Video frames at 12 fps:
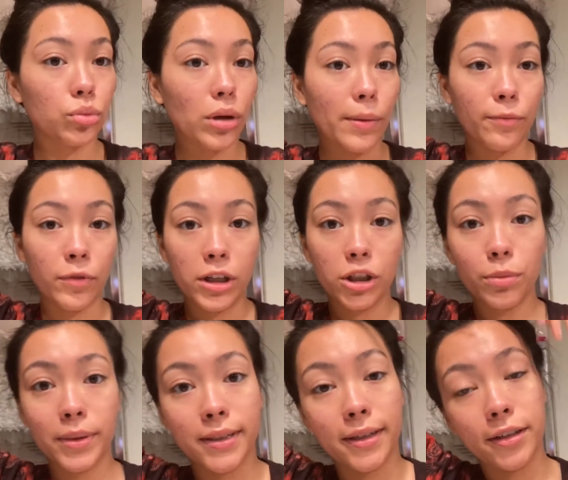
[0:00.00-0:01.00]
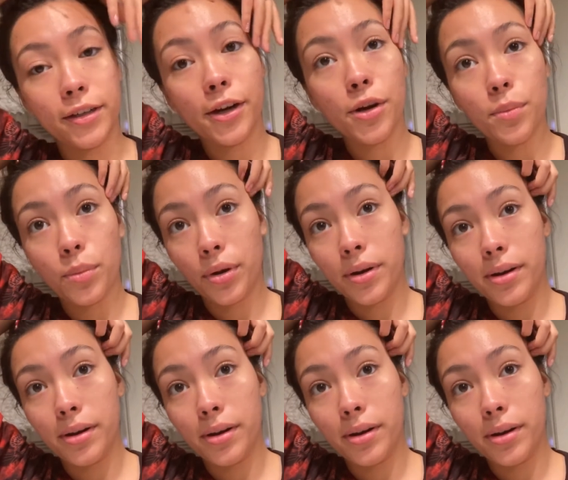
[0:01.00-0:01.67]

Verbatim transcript: I'm finished my skincare, but